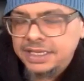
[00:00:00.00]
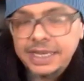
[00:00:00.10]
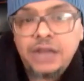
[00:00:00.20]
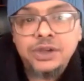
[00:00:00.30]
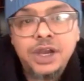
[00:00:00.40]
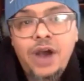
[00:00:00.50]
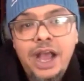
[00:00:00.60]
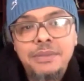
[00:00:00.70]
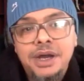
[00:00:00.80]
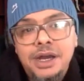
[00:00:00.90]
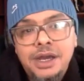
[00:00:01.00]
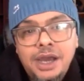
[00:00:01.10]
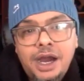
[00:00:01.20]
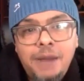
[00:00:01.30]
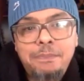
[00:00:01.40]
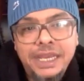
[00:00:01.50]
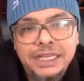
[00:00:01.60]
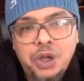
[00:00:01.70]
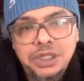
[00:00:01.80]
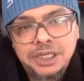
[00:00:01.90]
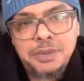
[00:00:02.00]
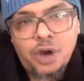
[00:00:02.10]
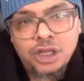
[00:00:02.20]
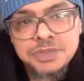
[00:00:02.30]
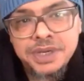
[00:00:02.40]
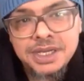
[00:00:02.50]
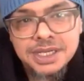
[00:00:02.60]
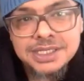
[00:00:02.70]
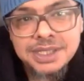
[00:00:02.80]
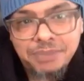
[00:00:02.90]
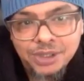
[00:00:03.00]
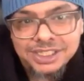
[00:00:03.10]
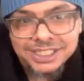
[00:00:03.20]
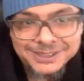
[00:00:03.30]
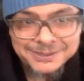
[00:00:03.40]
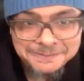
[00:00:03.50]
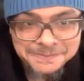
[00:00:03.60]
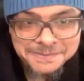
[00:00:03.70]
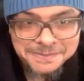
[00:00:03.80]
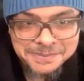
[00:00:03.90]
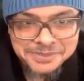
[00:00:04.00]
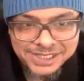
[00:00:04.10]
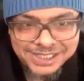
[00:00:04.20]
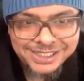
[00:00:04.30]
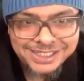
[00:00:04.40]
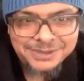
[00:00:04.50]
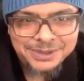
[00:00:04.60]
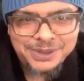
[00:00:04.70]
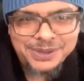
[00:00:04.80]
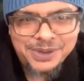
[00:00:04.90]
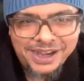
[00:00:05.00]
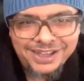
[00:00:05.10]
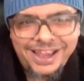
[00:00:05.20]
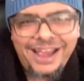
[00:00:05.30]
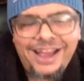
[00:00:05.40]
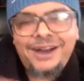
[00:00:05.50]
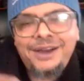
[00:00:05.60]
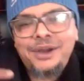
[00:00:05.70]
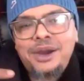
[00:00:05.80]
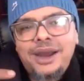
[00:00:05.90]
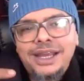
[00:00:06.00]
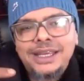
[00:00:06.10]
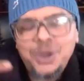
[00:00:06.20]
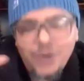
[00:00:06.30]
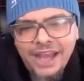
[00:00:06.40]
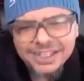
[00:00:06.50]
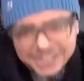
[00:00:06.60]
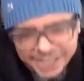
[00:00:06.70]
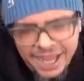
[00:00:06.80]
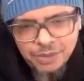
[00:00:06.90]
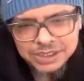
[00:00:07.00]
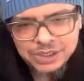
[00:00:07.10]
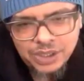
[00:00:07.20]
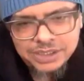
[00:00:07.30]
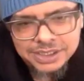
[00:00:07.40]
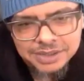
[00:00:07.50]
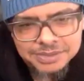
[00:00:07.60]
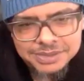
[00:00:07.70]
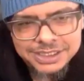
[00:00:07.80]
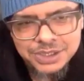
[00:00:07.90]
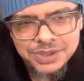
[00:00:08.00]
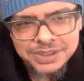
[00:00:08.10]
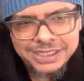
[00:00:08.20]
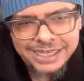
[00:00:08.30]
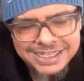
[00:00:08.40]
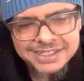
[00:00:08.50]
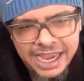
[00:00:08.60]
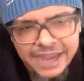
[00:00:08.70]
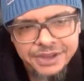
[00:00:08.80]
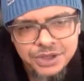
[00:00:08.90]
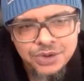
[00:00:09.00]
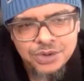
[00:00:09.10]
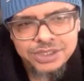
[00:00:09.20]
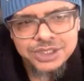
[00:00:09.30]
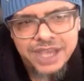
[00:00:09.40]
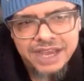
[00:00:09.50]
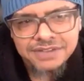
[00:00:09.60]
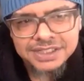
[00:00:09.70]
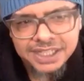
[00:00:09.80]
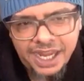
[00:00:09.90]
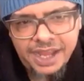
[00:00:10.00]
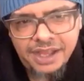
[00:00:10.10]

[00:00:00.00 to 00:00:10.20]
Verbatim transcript: Now you know I'm a a big Tottenham Hotspur supporter. You uh, you had a trial with Tottenham. Did you did they sign you? Did you have no, a trial?